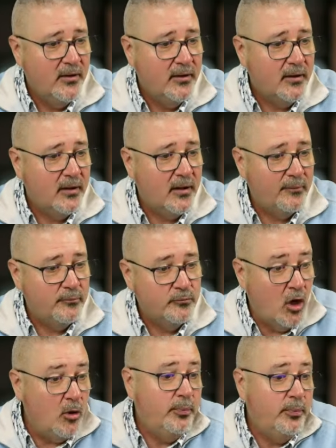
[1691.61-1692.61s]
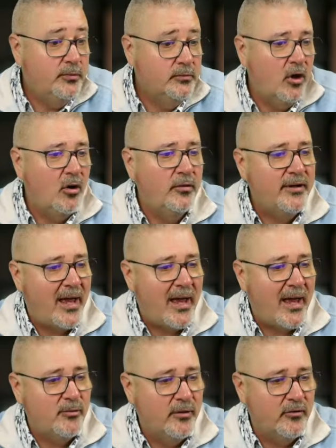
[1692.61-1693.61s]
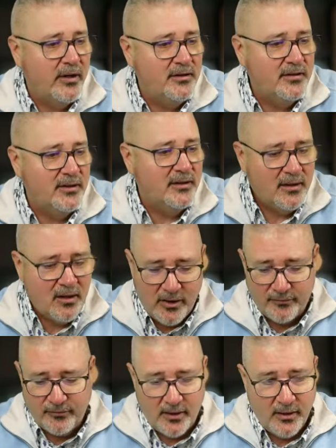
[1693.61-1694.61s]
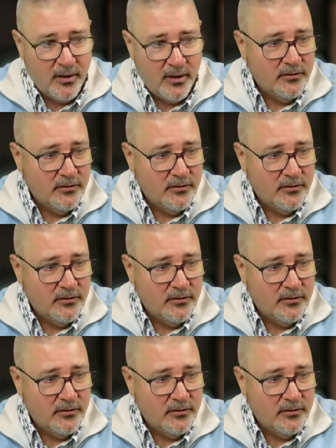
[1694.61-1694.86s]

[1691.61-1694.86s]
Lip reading: Nope. Oh, yeah, I have to be over 18. Okay, fine.